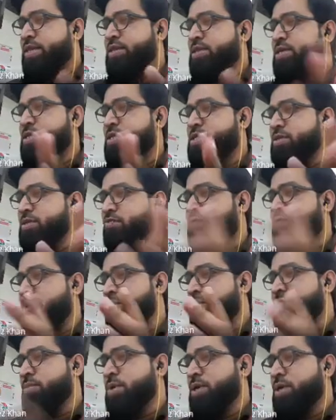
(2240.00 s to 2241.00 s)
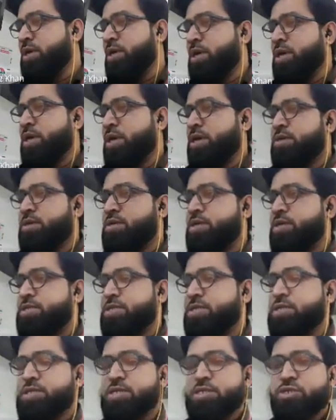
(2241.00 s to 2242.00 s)
and this is from
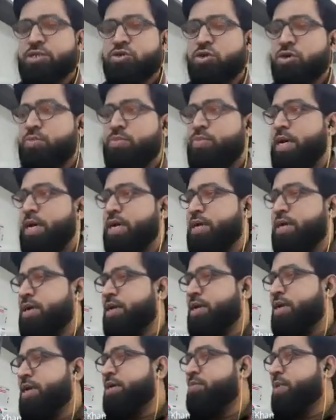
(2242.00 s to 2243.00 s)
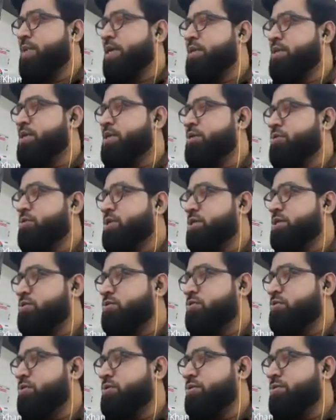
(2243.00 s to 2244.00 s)
session 6.py. And let me execute this
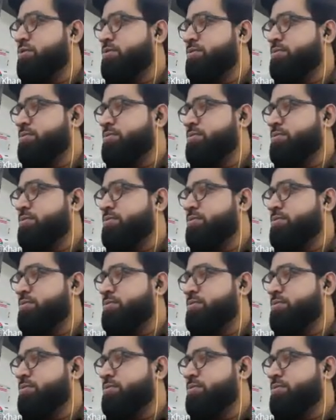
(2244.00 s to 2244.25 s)
code.